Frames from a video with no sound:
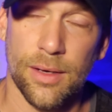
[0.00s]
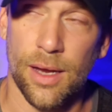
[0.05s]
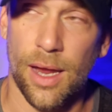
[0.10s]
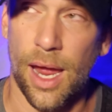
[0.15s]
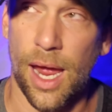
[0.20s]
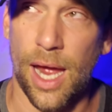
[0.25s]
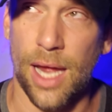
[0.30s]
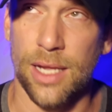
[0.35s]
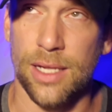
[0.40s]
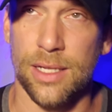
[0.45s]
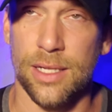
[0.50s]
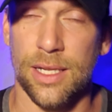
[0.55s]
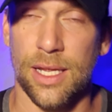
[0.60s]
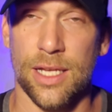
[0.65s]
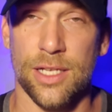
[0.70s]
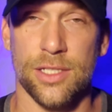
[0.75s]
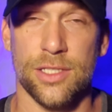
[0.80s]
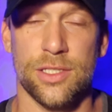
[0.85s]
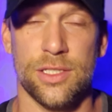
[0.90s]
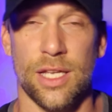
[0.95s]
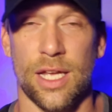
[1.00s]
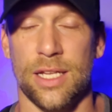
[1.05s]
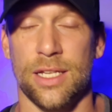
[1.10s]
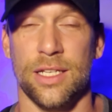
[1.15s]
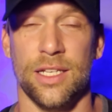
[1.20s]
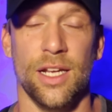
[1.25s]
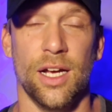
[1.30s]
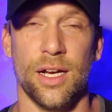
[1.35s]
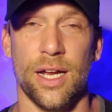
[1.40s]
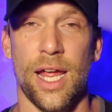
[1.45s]
at a
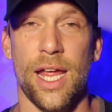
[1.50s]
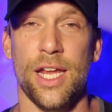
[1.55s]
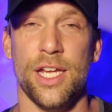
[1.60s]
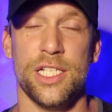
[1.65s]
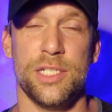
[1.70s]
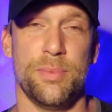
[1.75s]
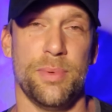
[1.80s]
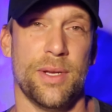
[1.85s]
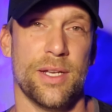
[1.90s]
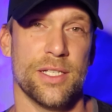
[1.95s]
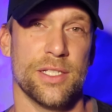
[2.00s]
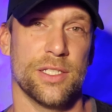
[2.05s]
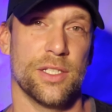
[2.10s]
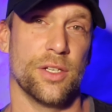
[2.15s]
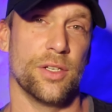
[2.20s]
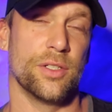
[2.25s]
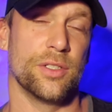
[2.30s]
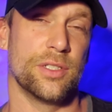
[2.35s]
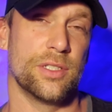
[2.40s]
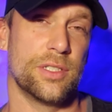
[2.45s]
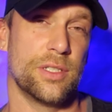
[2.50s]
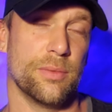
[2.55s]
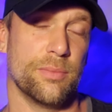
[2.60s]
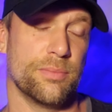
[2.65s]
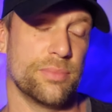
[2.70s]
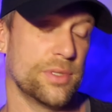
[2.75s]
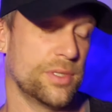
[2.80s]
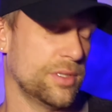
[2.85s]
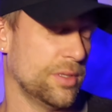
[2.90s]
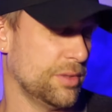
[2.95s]
young age because they're
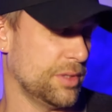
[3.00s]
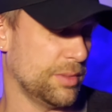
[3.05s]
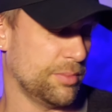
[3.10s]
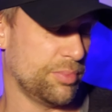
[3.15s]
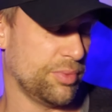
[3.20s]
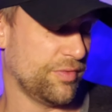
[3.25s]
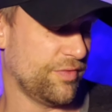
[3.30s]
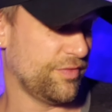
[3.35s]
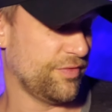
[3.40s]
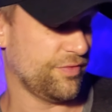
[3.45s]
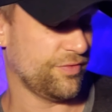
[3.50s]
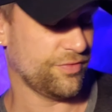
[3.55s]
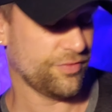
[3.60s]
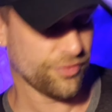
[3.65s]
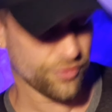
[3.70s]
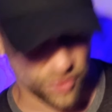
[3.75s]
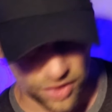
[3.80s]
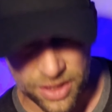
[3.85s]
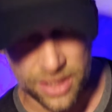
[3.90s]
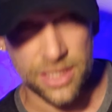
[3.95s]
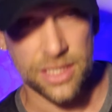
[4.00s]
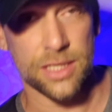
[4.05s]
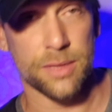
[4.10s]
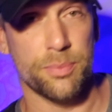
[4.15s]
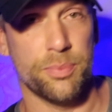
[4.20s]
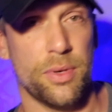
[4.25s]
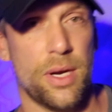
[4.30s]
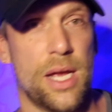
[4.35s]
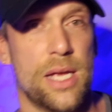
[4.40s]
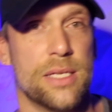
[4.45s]
freaking
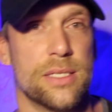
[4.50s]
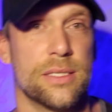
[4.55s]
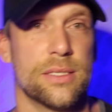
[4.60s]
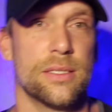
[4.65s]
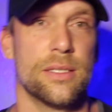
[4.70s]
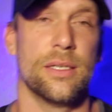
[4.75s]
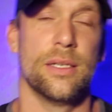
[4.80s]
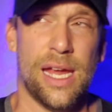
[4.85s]
depressed.